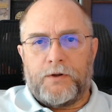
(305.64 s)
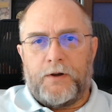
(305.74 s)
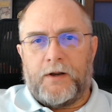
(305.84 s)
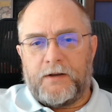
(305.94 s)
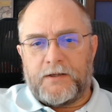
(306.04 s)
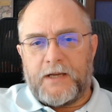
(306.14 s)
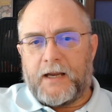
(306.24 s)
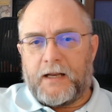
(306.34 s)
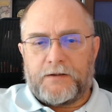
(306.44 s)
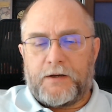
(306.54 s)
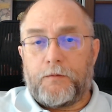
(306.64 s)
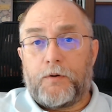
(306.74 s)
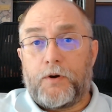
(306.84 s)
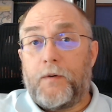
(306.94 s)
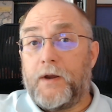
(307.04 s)
do here in a second is I'm going
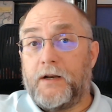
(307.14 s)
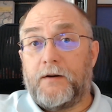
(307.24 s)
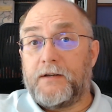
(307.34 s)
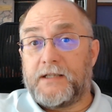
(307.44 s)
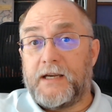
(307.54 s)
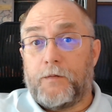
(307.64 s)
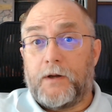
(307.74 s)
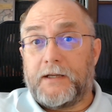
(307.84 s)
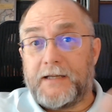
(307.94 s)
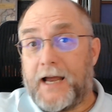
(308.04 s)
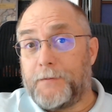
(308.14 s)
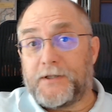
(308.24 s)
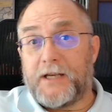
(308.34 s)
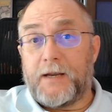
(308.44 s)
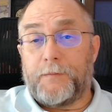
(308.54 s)
to go in here and see what the
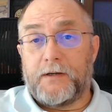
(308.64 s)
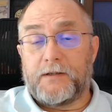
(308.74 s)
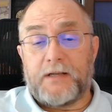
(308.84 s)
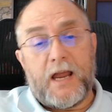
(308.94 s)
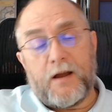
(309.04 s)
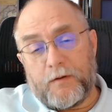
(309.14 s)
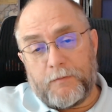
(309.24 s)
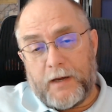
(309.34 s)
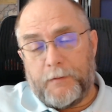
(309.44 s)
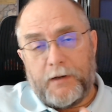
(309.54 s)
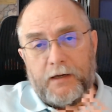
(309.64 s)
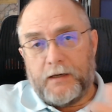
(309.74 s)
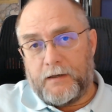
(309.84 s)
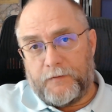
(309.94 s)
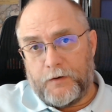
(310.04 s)
timestamp is now, and maybe
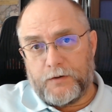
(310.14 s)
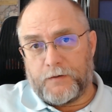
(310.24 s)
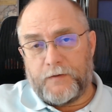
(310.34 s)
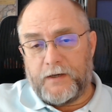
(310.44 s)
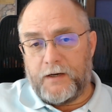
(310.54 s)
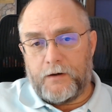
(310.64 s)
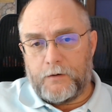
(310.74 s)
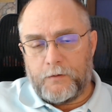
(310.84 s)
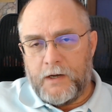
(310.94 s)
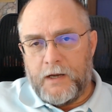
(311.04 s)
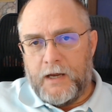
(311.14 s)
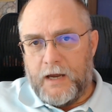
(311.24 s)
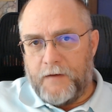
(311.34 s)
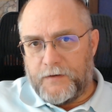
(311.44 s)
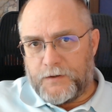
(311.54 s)
in a future video,
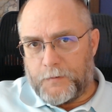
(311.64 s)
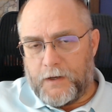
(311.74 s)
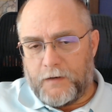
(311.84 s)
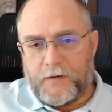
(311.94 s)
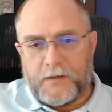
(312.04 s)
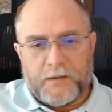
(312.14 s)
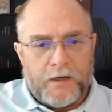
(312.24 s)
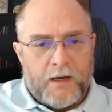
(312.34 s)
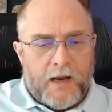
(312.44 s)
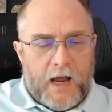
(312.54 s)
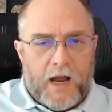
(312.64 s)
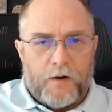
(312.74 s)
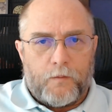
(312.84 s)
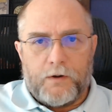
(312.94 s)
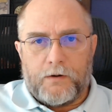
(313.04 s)
if it's relevant, I
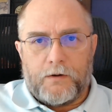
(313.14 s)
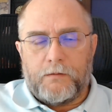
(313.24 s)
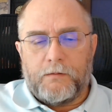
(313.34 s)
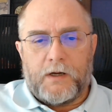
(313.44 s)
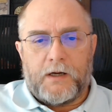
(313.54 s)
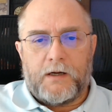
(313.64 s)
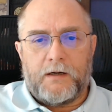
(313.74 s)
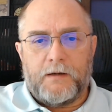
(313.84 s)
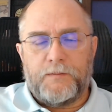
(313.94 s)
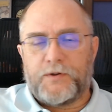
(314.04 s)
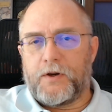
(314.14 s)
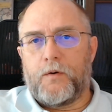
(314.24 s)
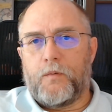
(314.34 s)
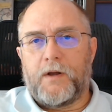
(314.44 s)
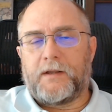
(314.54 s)
will show
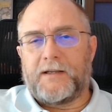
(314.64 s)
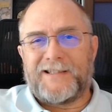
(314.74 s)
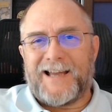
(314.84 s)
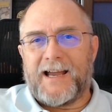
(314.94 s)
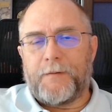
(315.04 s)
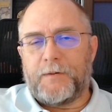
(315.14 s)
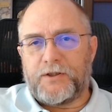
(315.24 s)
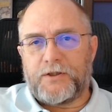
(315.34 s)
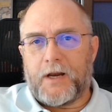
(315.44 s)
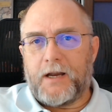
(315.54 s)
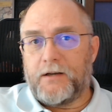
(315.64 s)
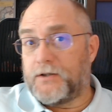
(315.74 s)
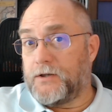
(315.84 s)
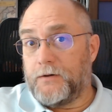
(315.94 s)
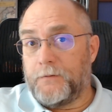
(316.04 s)
what the time has
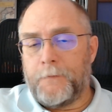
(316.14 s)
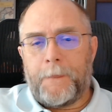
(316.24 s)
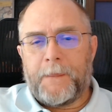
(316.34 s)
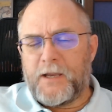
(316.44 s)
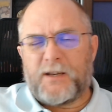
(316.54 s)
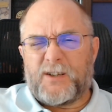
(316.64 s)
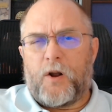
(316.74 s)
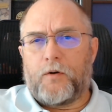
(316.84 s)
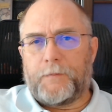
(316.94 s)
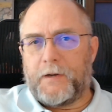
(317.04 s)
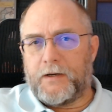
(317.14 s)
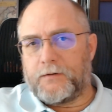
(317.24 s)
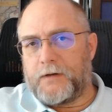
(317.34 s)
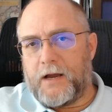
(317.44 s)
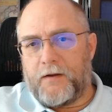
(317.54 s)
changed to. This all depends
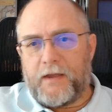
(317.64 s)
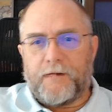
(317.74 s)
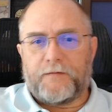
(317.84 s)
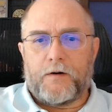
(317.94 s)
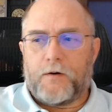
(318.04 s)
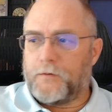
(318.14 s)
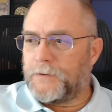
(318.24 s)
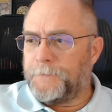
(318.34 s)
on how that falls.